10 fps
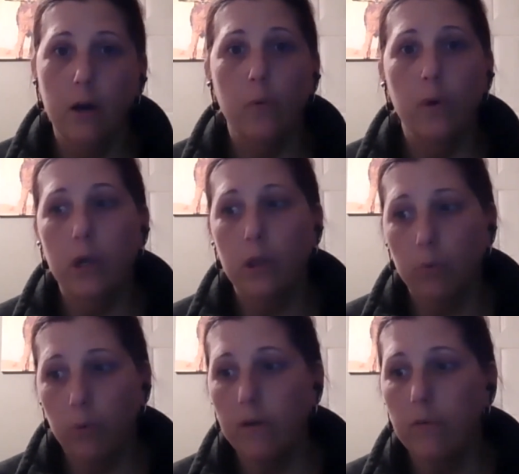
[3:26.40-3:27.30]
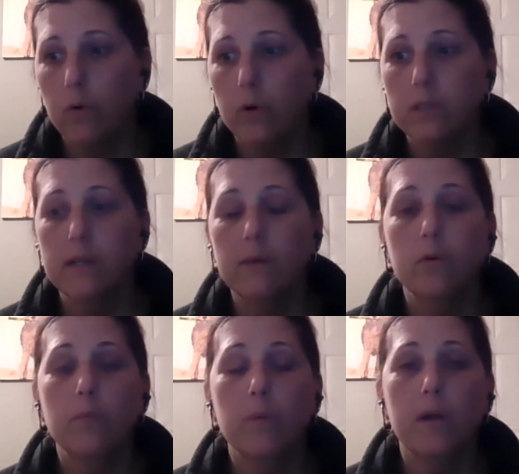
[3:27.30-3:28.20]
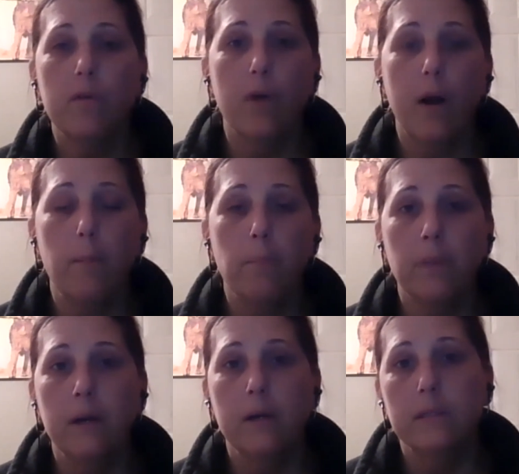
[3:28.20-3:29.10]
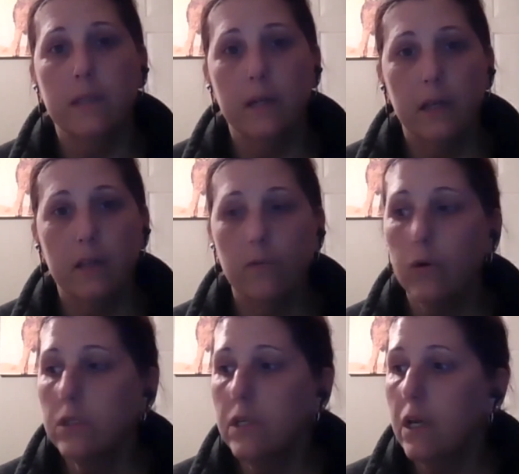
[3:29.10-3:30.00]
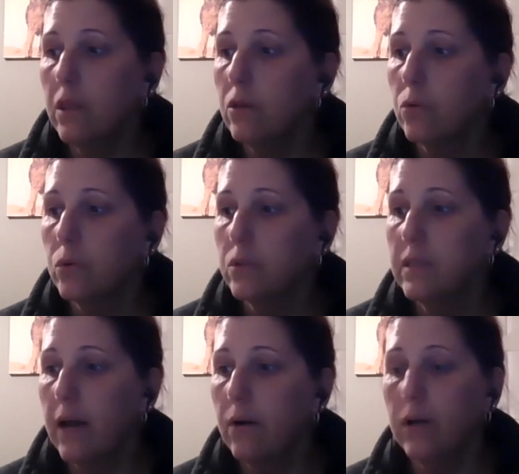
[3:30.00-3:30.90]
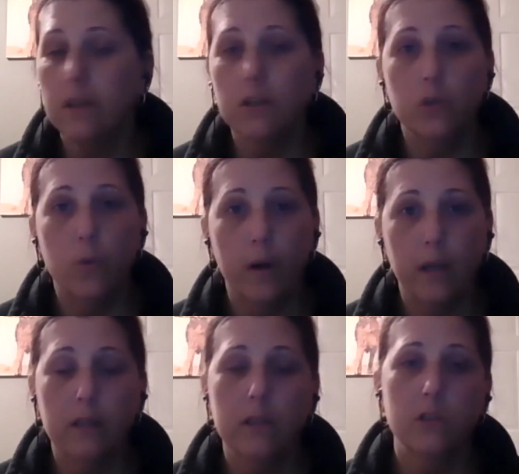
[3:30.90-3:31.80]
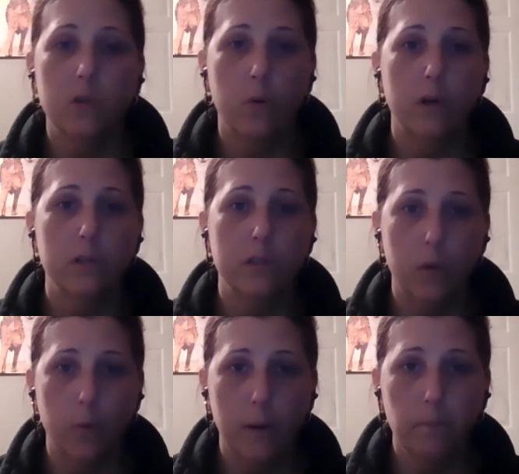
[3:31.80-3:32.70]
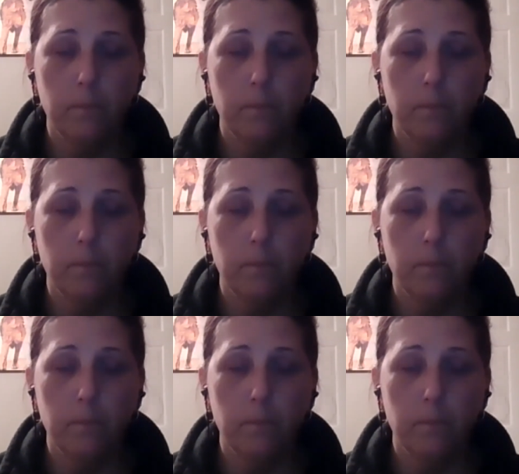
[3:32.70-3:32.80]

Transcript: Week 3, of course, then would be from Sunday the 14th through Saturday the 20th, so on and so on.